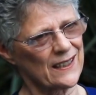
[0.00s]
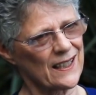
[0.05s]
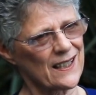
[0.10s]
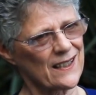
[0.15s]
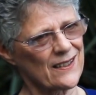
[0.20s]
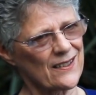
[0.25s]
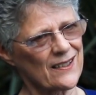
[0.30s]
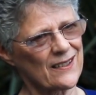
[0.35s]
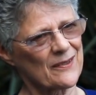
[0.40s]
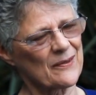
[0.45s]

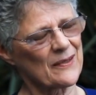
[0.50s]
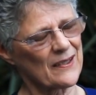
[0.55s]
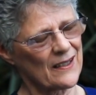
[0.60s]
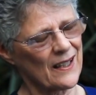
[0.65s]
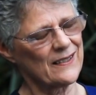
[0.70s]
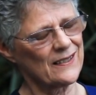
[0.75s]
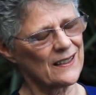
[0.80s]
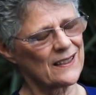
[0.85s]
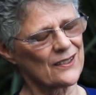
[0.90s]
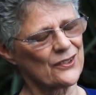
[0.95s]
yes. Yeah.
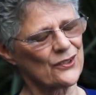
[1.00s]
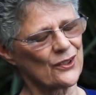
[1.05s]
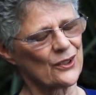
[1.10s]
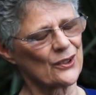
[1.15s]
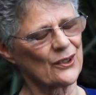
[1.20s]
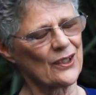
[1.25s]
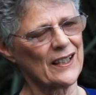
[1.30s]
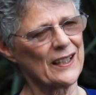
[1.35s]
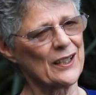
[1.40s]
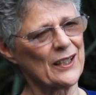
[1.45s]
I think
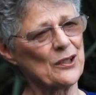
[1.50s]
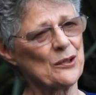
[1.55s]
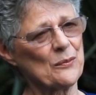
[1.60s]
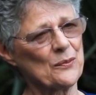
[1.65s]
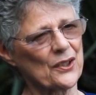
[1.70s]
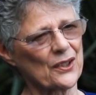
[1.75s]
so. I hope